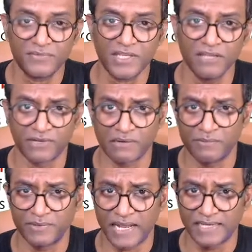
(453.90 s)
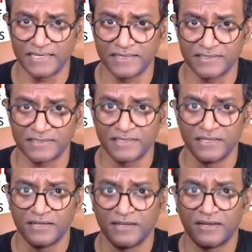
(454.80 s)
if you come up with ideas,
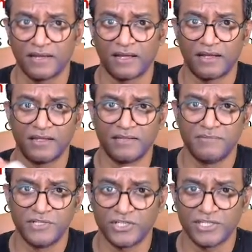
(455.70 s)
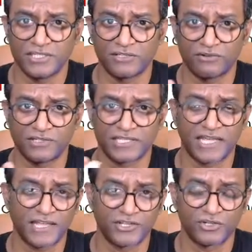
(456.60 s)
images or
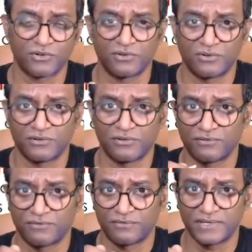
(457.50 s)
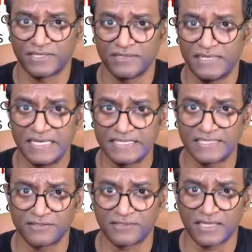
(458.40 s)
sketch or written
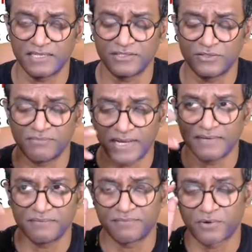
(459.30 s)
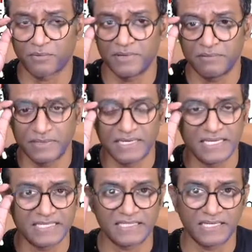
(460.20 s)
list things, you might probably be
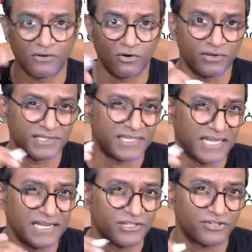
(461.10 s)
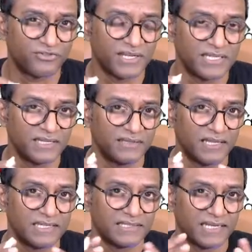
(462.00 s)
listing or illustrating
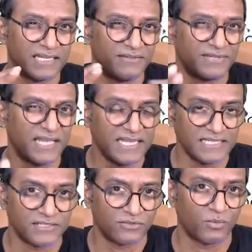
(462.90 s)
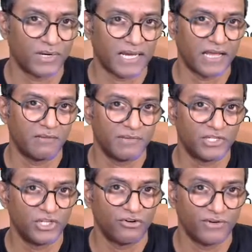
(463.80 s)
things that gives hints to what kind of
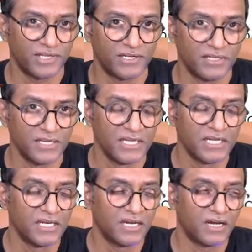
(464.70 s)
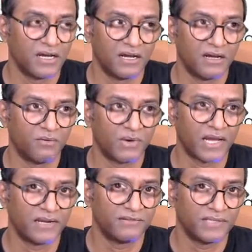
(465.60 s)
material, what
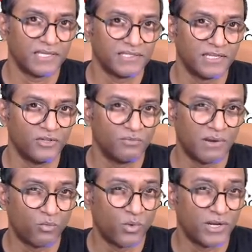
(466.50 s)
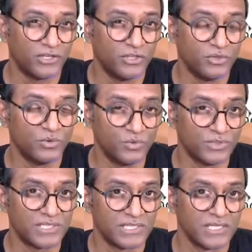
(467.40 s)
kind of things that you might want to
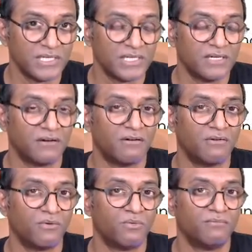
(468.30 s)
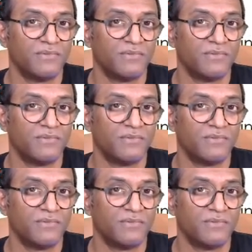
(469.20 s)
use, or